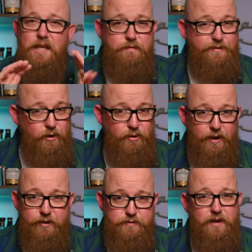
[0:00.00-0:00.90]
If you don't
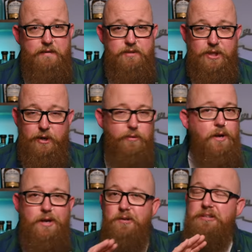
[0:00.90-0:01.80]
like those flavors though,
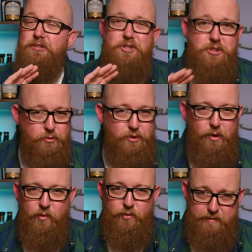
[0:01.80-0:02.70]
do not
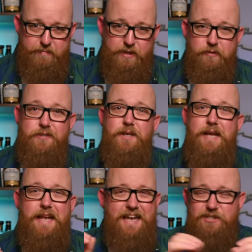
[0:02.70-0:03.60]
worry, because
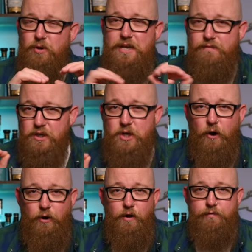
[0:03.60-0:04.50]
it's not even
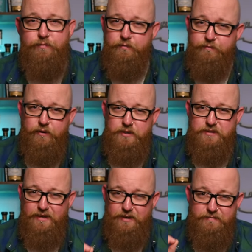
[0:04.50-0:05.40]
got off the
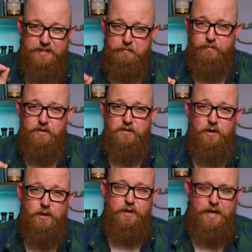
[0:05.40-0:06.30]
first kind of tip of your
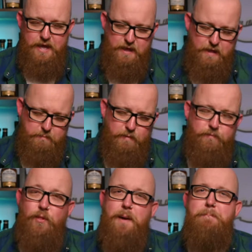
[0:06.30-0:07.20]
tongue
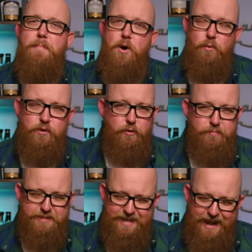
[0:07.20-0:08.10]
before that malt
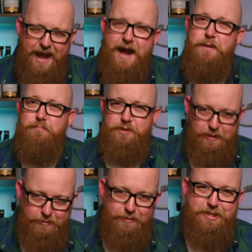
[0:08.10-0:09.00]
comes in
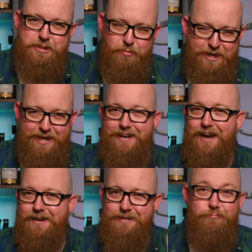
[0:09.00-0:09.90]
absolutely swinging,
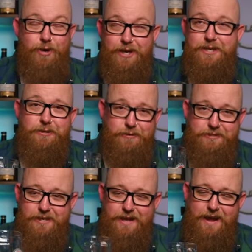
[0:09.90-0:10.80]
and it really
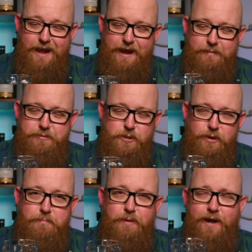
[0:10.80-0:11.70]
does
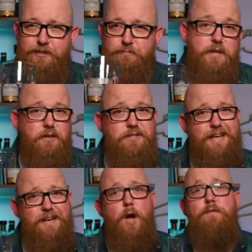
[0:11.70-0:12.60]
absolutely blast. Because
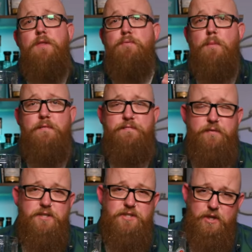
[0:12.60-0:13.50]
then over the proper
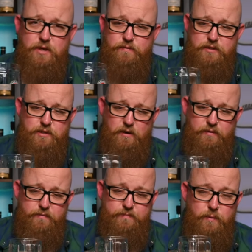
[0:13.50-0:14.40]
first third of the
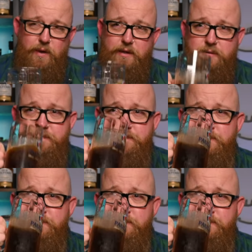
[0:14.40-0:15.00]
tongue, well,